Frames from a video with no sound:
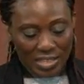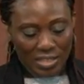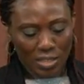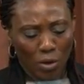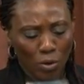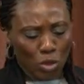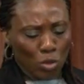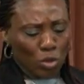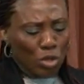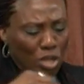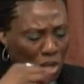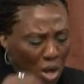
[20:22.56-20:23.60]
So
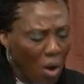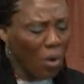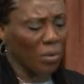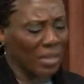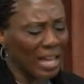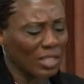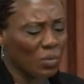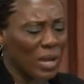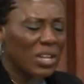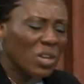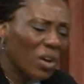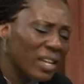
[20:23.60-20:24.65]
you know, that's
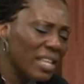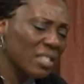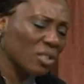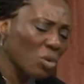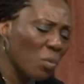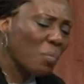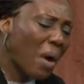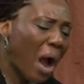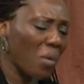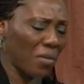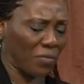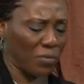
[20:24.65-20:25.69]
where knowledge is so
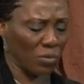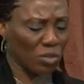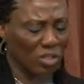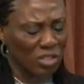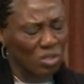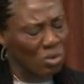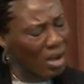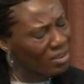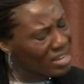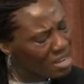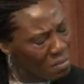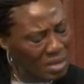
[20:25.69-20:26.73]
powerful. You just know how
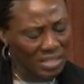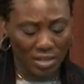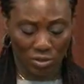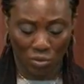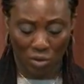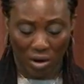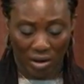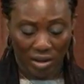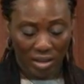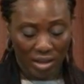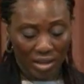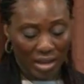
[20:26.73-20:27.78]
limited you are
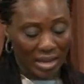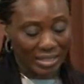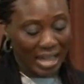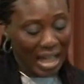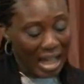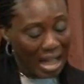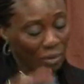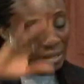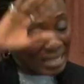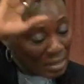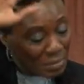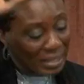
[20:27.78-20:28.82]
and how
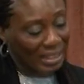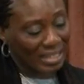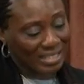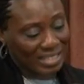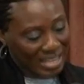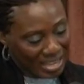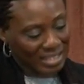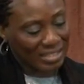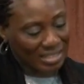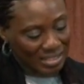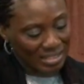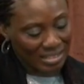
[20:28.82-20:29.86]
limitless He
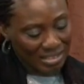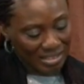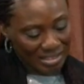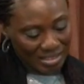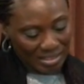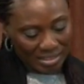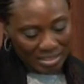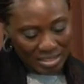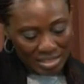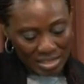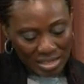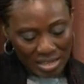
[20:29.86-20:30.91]
is.
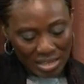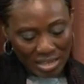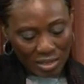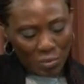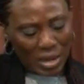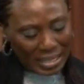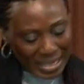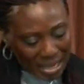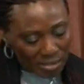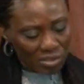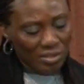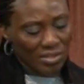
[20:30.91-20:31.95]
He will
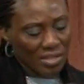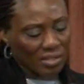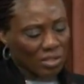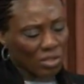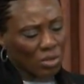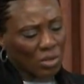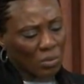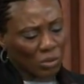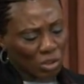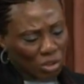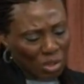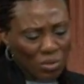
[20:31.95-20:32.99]
announce those things to you. He will
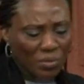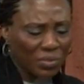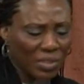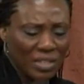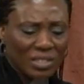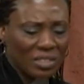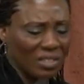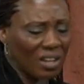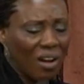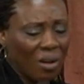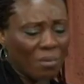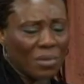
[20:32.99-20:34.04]
show you things to
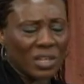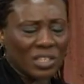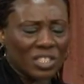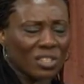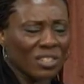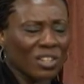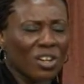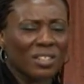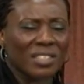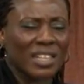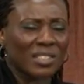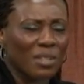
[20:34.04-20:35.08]
come. Jesus, God
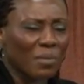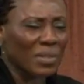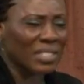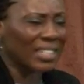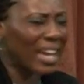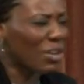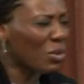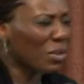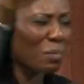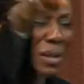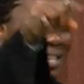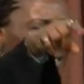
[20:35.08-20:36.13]
said something. He said, I know
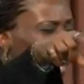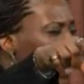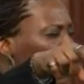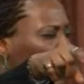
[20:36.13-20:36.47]
the plans I have